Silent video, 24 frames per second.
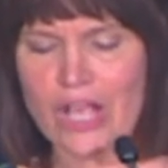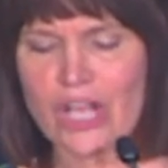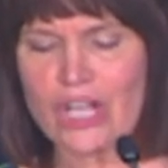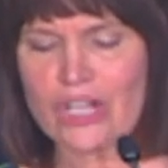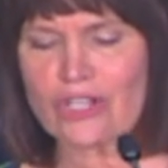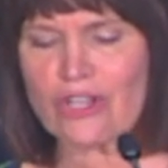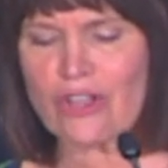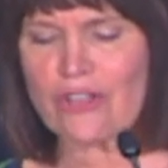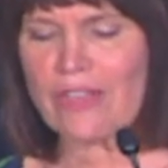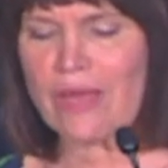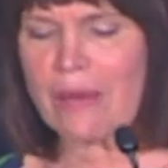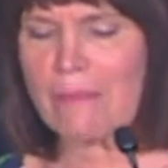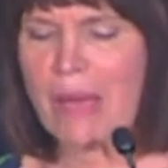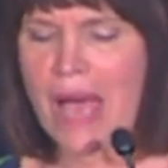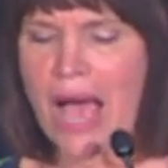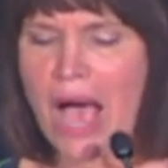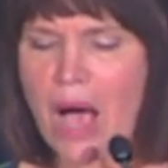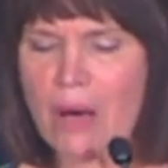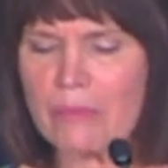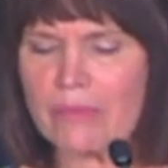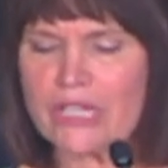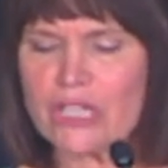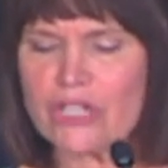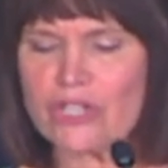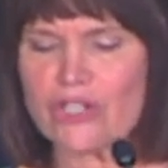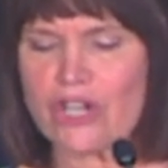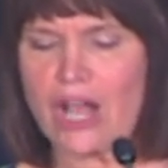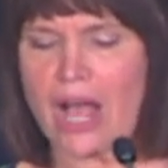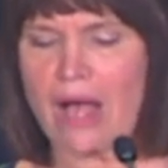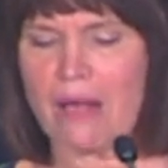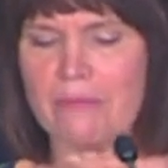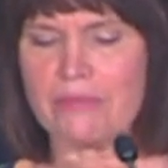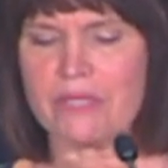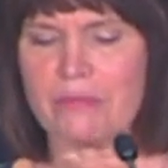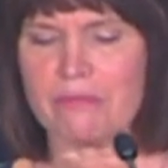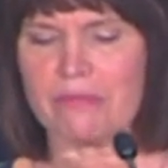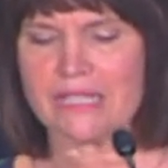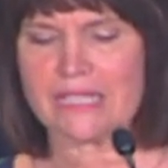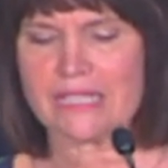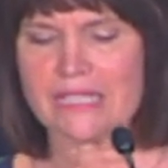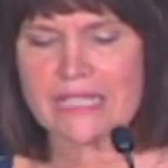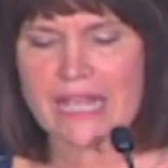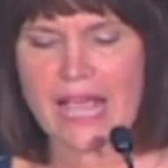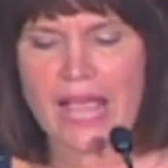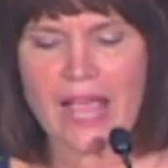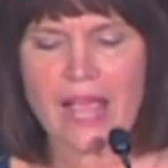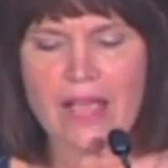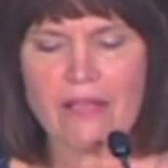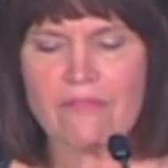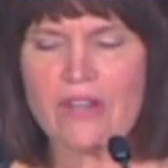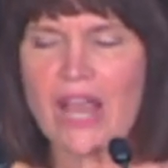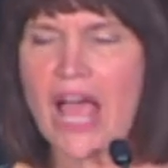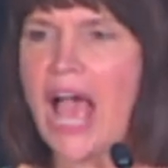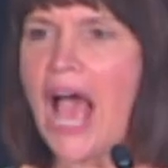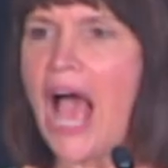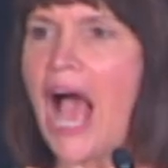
Show them how many jobs have been saved,